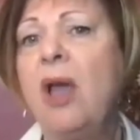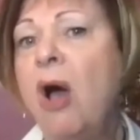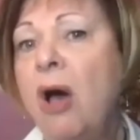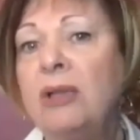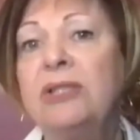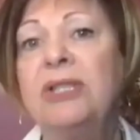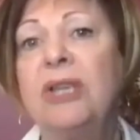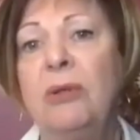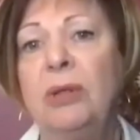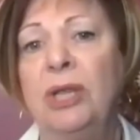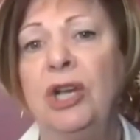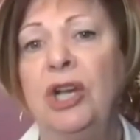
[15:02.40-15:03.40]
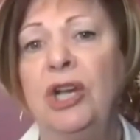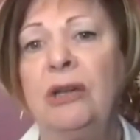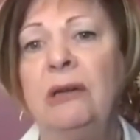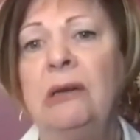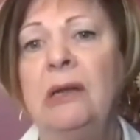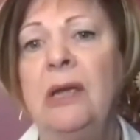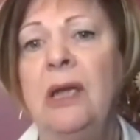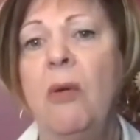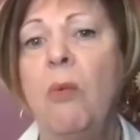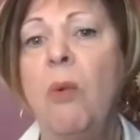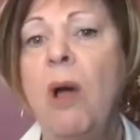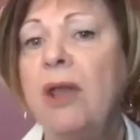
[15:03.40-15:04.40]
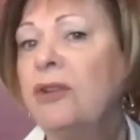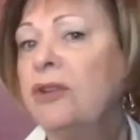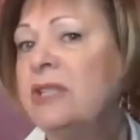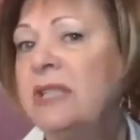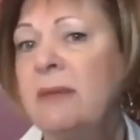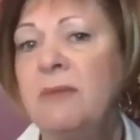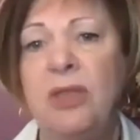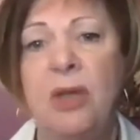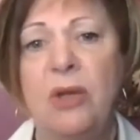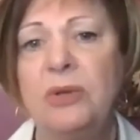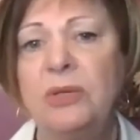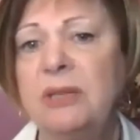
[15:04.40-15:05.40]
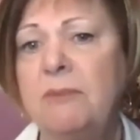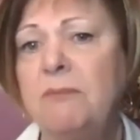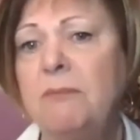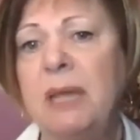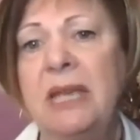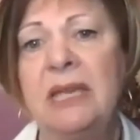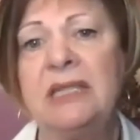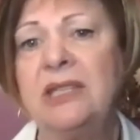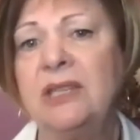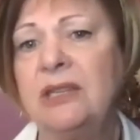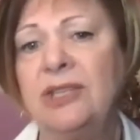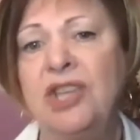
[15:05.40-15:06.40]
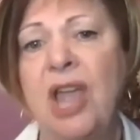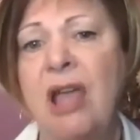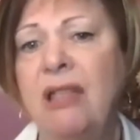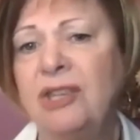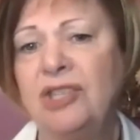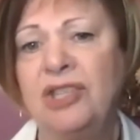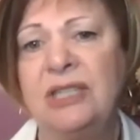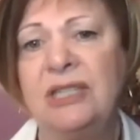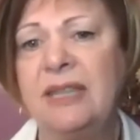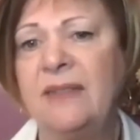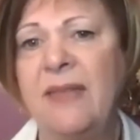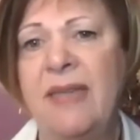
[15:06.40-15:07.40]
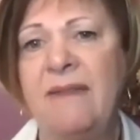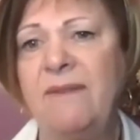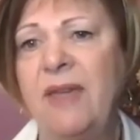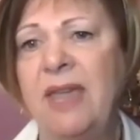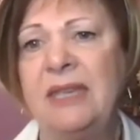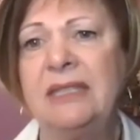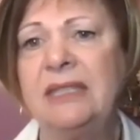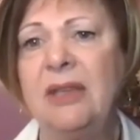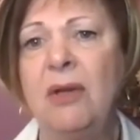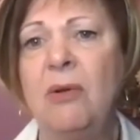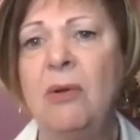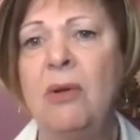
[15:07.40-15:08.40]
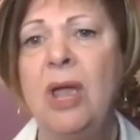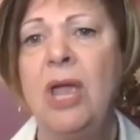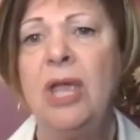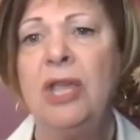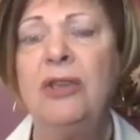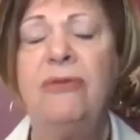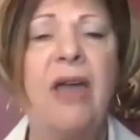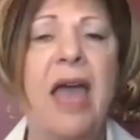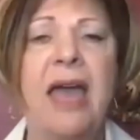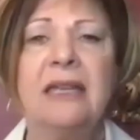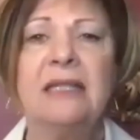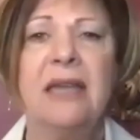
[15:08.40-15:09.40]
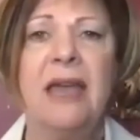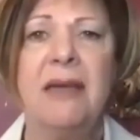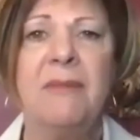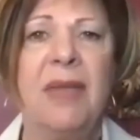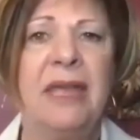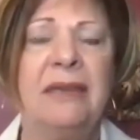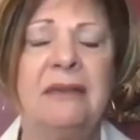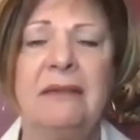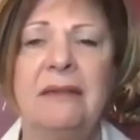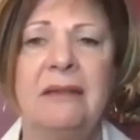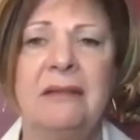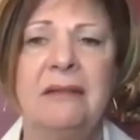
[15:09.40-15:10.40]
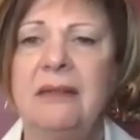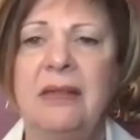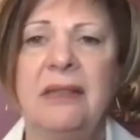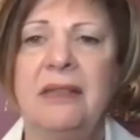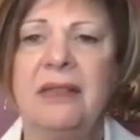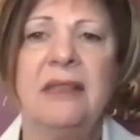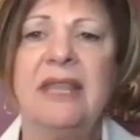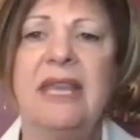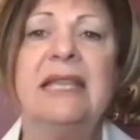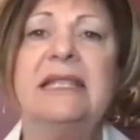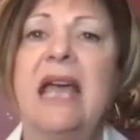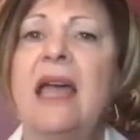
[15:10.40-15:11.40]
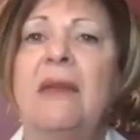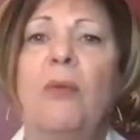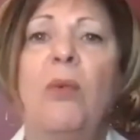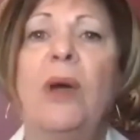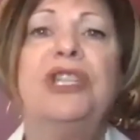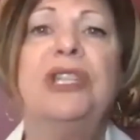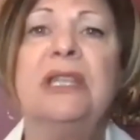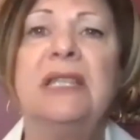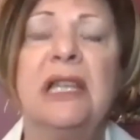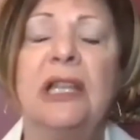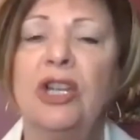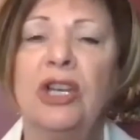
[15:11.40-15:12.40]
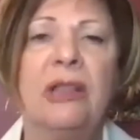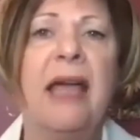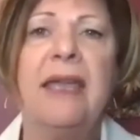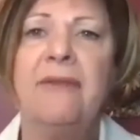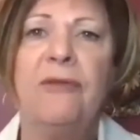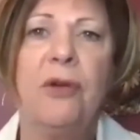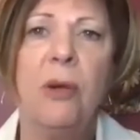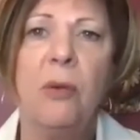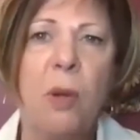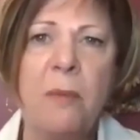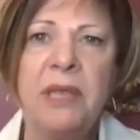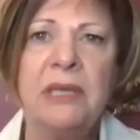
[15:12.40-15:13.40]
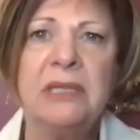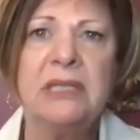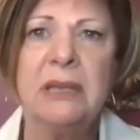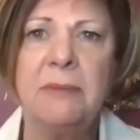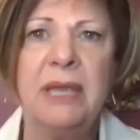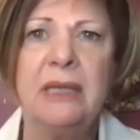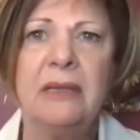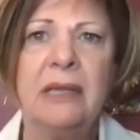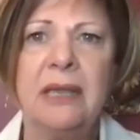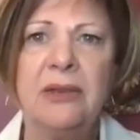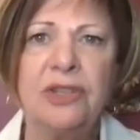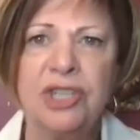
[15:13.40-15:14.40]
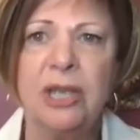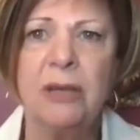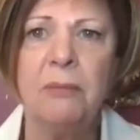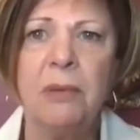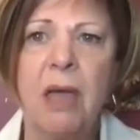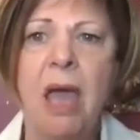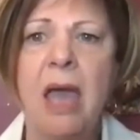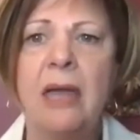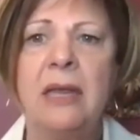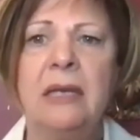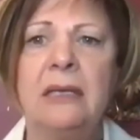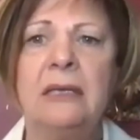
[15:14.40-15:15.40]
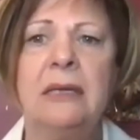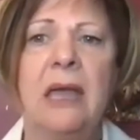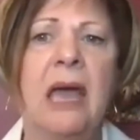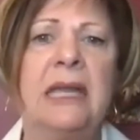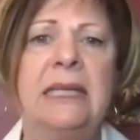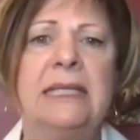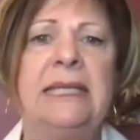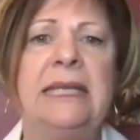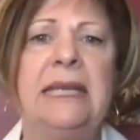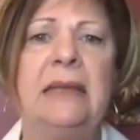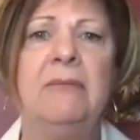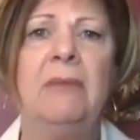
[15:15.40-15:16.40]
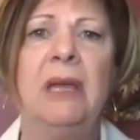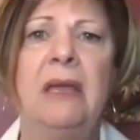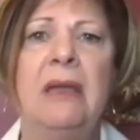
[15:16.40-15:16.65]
also learn what are some of those biggest challenges that they face. So you've got and things on what does it look like for a woman to be in leadership on a team.